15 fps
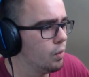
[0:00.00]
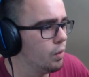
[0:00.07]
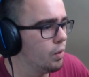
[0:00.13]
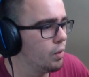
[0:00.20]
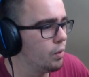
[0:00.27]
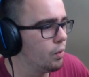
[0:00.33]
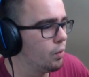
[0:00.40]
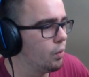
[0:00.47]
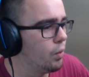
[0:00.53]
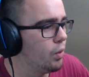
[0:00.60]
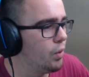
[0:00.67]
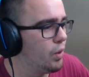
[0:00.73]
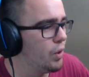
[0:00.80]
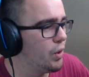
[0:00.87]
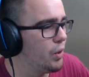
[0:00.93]
Oh,
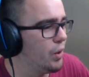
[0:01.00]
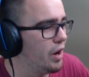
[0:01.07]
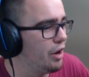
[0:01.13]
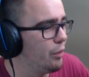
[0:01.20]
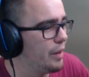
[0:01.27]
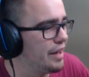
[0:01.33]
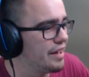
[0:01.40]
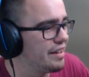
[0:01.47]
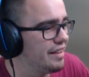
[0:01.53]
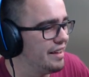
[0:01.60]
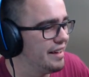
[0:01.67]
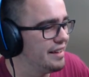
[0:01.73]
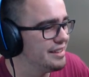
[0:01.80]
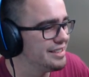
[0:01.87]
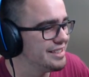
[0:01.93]
oh, are we
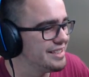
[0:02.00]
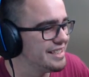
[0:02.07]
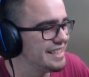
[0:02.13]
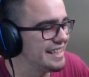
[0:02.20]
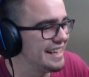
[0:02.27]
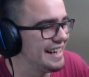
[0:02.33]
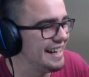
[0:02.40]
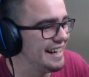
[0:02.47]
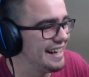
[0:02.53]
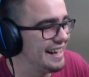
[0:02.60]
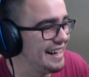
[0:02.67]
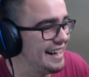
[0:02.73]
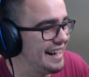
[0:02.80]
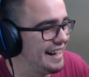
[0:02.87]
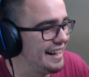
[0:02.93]
glitched? Yeah.
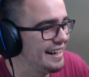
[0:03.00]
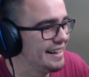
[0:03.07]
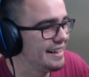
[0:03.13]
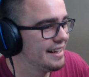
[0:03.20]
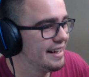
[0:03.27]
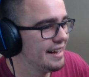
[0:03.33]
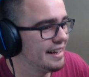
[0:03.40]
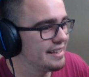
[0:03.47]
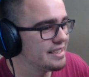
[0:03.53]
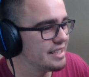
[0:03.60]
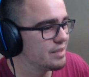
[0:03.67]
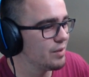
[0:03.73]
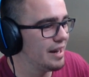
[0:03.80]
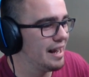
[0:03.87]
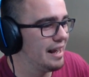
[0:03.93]
Ah, that's
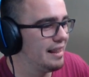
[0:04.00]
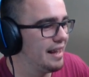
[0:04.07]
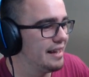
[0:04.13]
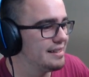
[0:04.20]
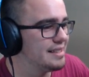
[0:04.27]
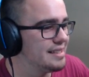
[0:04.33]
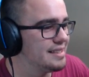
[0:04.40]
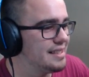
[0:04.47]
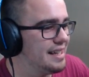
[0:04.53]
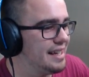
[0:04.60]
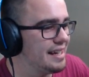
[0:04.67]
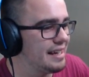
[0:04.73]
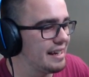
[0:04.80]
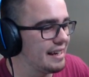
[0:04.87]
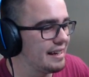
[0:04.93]
just what I like to
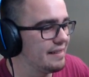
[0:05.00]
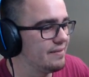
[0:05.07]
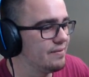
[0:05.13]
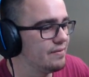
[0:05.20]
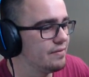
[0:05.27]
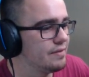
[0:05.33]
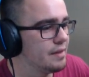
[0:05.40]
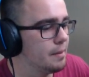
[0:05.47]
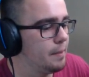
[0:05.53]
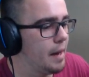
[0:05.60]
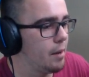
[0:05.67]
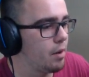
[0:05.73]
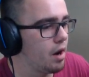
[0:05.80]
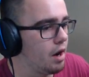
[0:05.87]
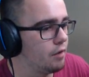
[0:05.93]
see.
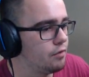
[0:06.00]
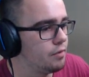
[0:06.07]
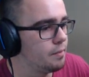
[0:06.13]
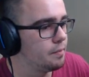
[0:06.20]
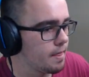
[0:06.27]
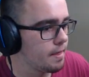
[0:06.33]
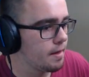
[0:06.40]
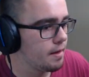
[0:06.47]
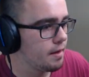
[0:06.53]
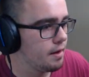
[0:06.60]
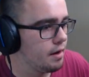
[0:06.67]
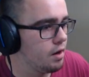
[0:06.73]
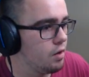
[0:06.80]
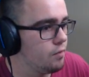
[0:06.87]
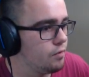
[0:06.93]
Power off.
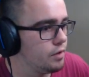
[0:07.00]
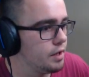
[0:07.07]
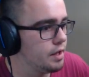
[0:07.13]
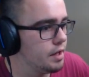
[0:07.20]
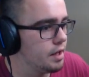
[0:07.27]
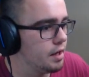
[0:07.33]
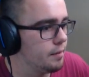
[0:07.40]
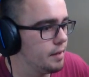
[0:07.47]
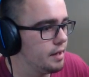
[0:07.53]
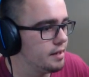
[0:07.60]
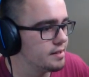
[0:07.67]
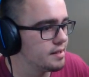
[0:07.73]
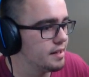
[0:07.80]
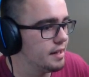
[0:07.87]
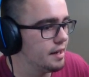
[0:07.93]
Hopefully he
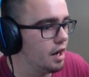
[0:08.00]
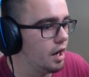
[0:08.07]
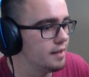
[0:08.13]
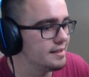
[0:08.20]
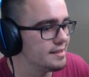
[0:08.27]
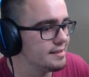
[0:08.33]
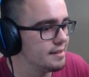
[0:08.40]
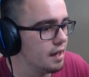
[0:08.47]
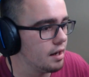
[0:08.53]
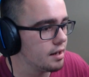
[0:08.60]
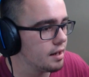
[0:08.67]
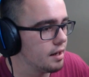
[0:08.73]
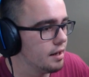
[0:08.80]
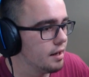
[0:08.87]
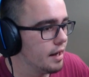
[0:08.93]
doesn't get
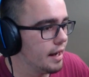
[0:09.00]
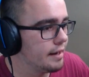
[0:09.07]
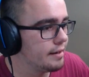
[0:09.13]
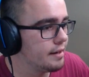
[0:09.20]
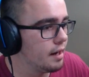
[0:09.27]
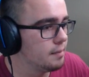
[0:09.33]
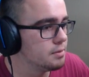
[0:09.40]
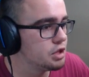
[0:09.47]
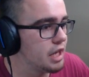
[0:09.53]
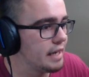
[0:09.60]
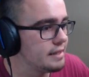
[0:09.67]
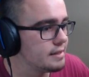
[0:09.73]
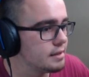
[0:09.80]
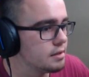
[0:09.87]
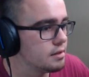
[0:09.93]
unstuck and come
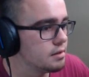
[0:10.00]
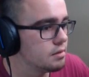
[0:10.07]
chase...